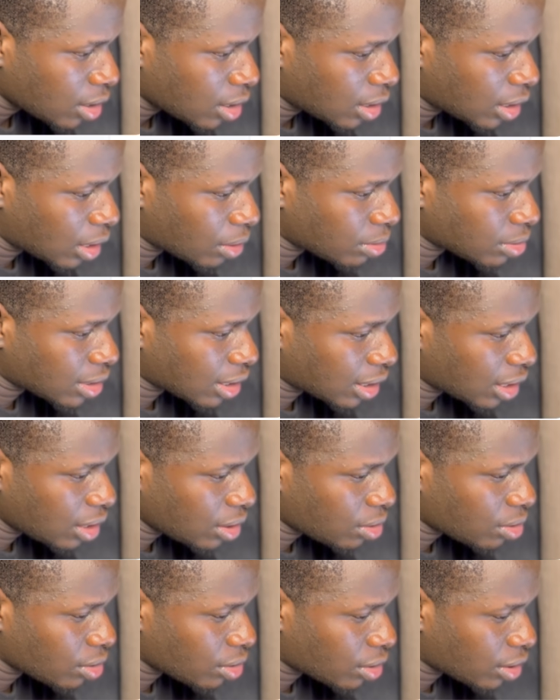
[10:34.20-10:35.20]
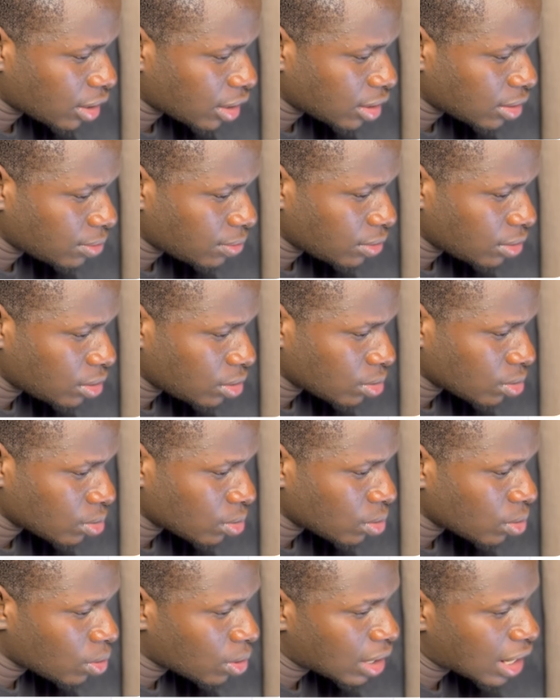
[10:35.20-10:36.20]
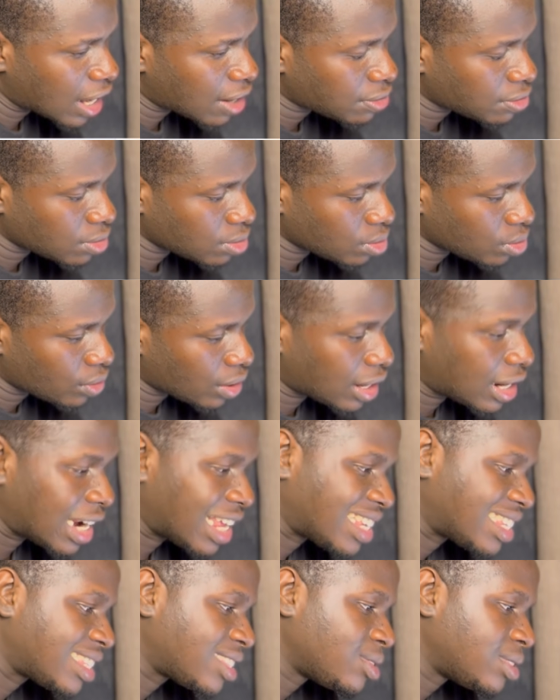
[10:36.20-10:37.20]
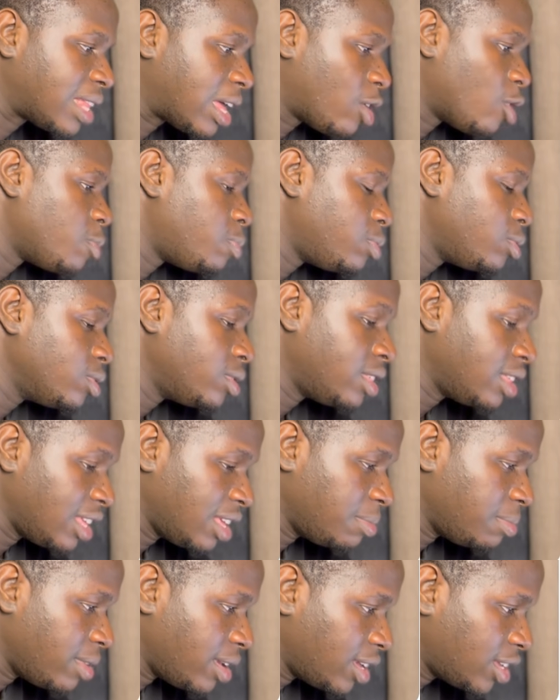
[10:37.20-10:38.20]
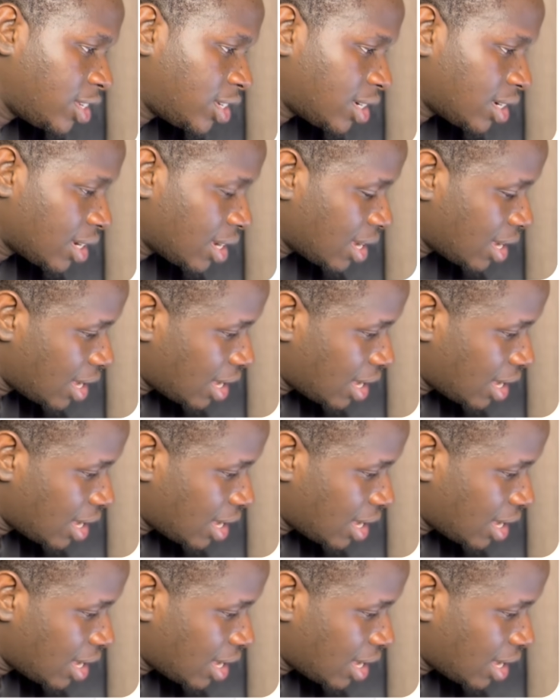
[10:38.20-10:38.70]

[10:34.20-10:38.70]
Now as I click on create video, all I have to do right now is to now upload the image.